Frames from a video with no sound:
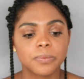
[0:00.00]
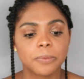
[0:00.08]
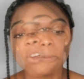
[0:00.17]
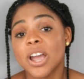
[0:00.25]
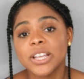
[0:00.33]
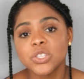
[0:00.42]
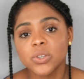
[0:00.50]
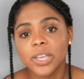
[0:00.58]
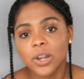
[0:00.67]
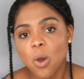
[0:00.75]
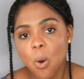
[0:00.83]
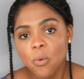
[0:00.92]
tried to
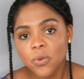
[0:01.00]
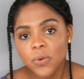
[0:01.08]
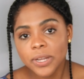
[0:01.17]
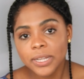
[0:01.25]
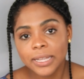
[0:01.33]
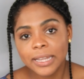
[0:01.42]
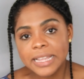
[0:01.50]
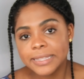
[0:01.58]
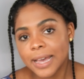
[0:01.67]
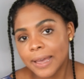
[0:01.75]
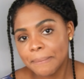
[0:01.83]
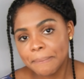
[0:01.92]
get over it and let
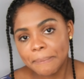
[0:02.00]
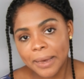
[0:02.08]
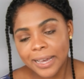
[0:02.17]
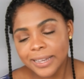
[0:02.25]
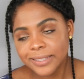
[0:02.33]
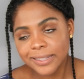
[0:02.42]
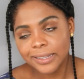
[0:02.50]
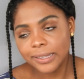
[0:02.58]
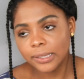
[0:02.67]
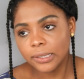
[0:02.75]
time pass and